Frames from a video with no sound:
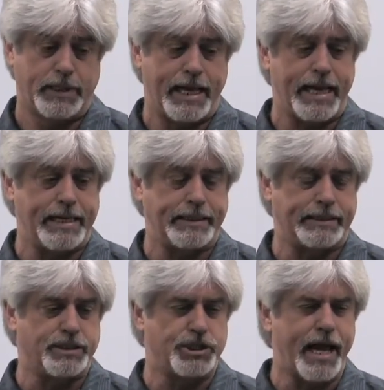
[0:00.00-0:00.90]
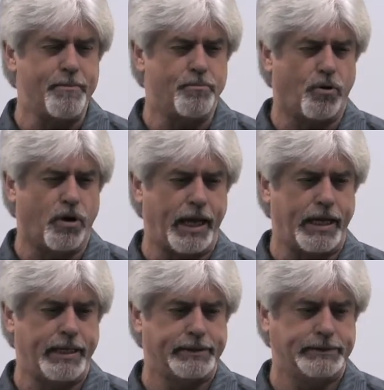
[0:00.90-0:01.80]
And the shame boy
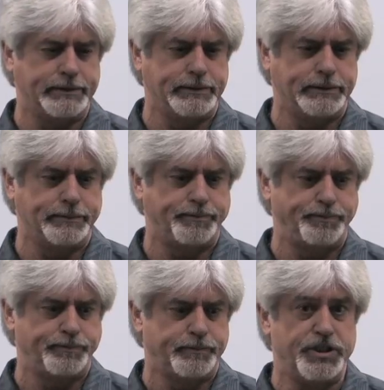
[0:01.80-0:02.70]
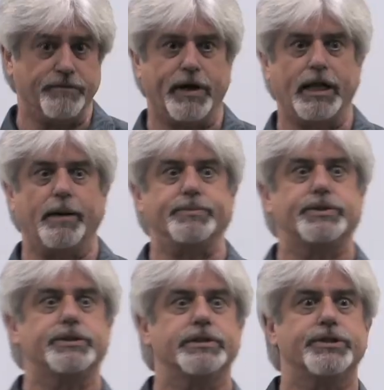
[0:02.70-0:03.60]

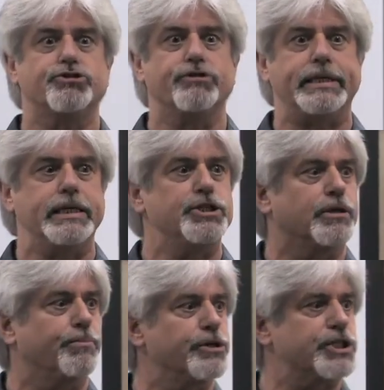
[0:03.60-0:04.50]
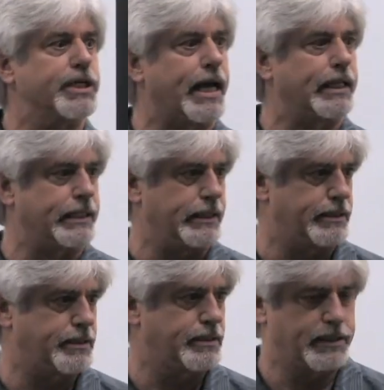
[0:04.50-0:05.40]
develops strategic
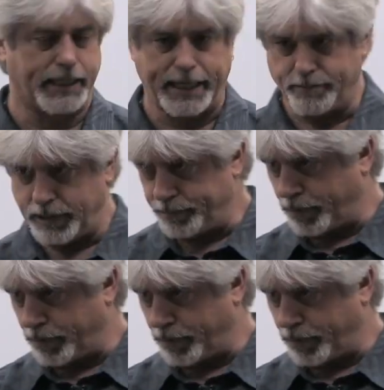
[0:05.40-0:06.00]
personalities to keep people